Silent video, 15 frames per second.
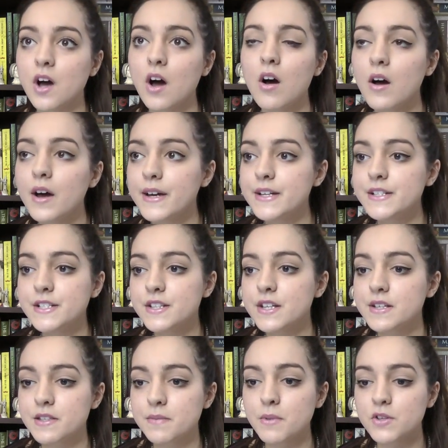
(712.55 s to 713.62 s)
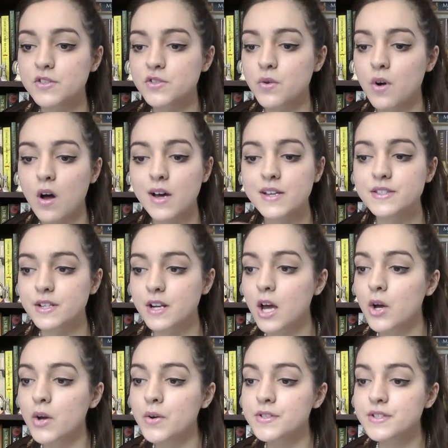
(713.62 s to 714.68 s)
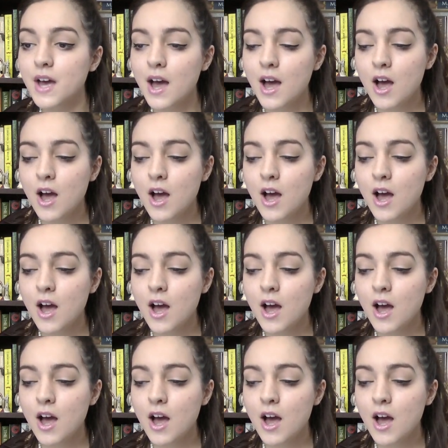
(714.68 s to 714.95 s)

hide these emotional highs and lows,